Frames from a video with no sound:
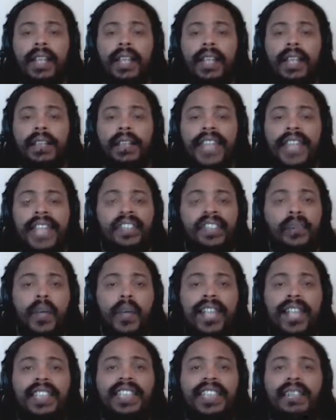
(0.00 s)
That's why it
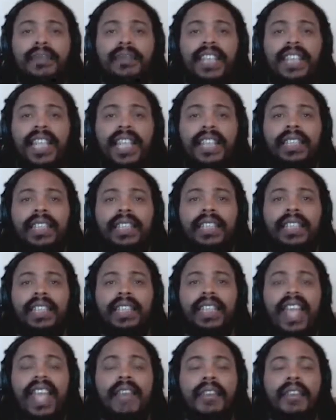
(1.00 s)
seems like
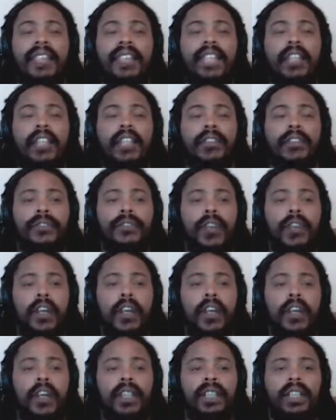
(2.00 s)
everything goes
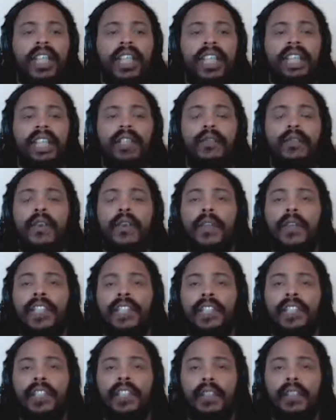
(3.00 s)
wrong. Like the focus is
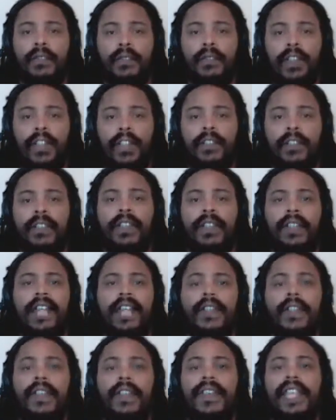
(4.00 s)
on fear. I
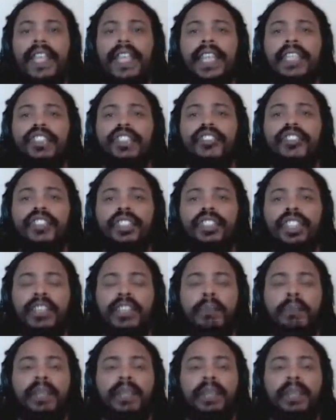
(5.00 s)
don't think it's
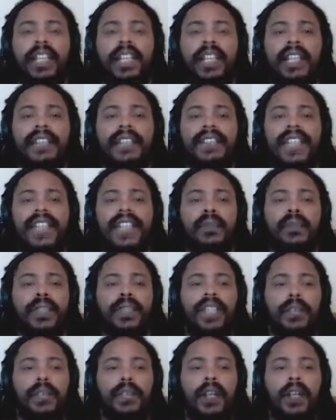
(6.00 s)
simply because that's what they
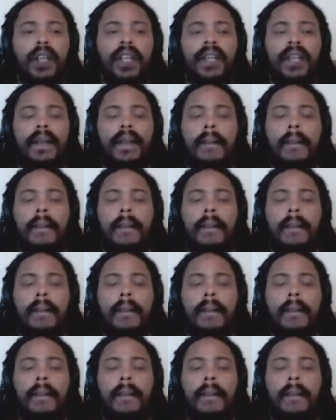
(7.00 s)
want,